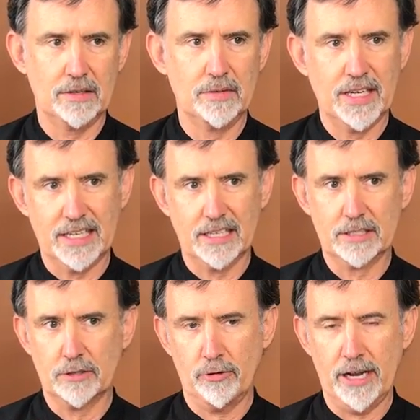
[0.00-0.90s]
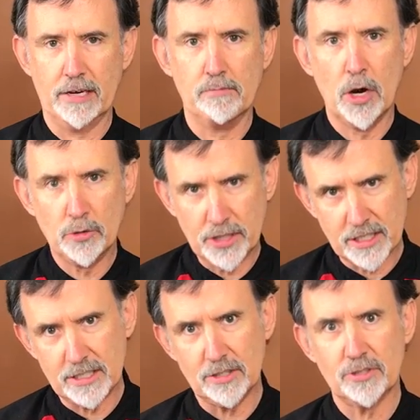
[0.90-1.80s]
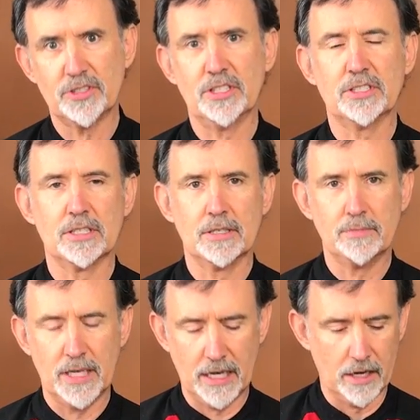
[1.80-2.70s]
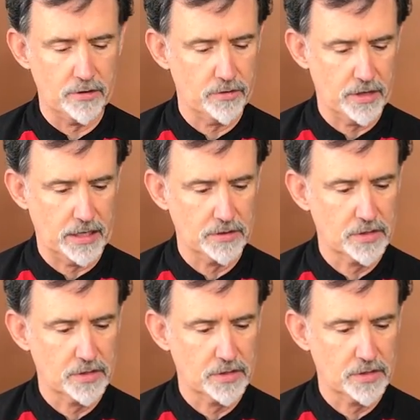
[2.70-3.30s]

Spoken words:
It can create ammonia in your system and other things. So